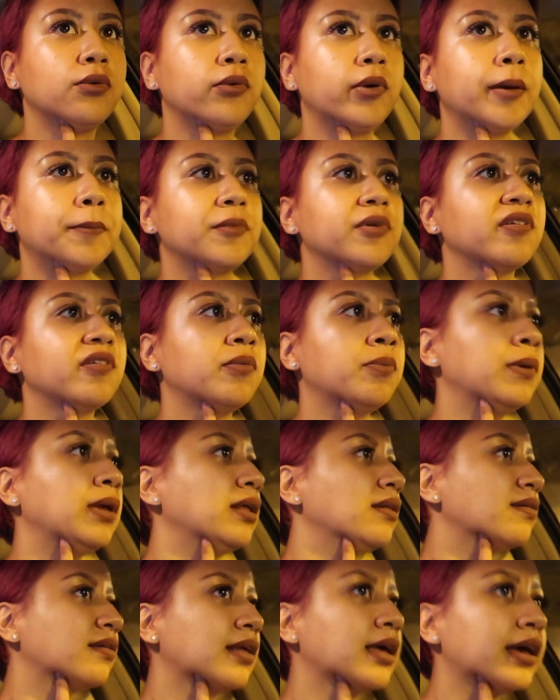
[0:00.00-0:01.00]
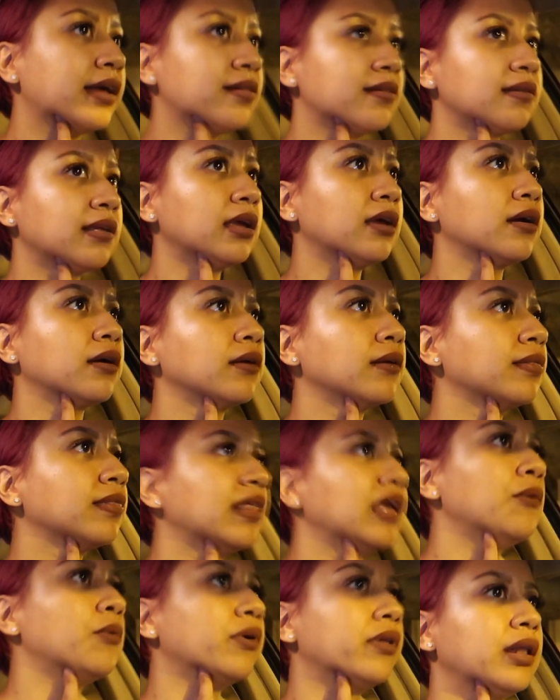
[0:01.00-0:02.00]
Whip speed lines here.
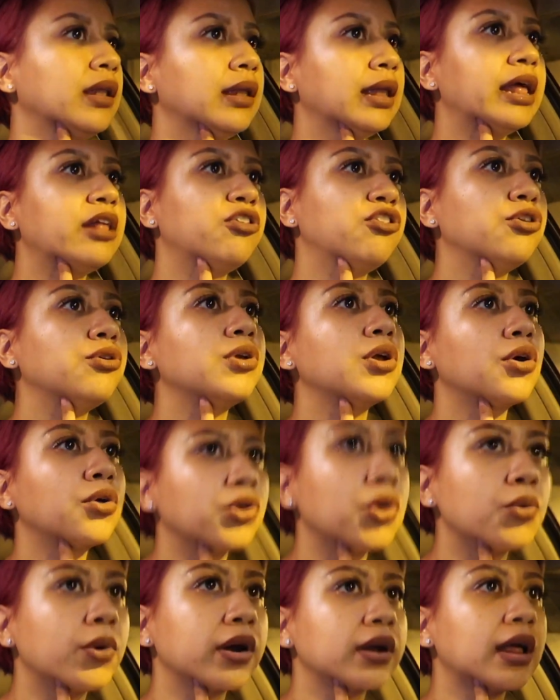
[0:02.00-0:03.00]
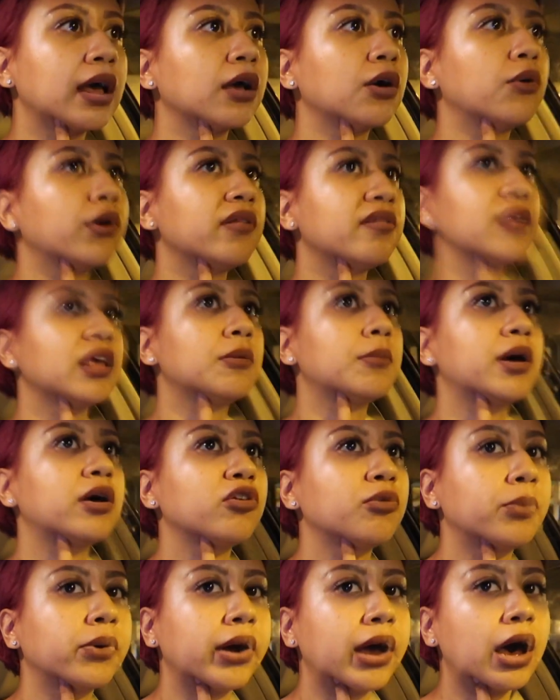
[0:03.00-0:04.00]
It will let you know you are not going ten
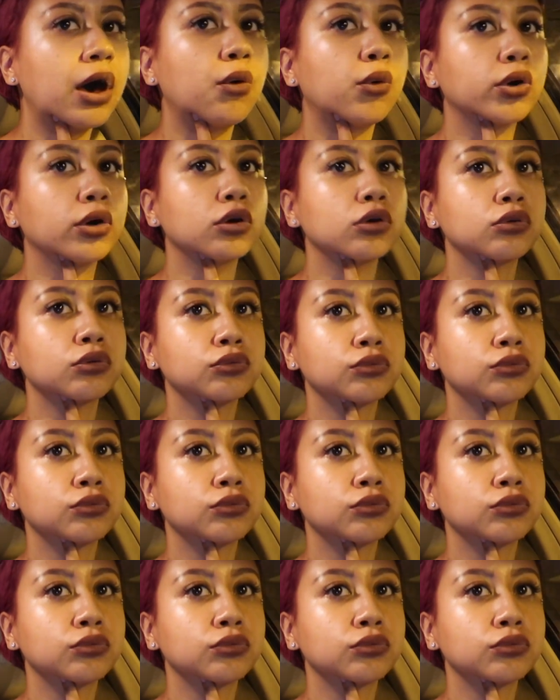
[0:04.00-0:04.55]
miles per hour.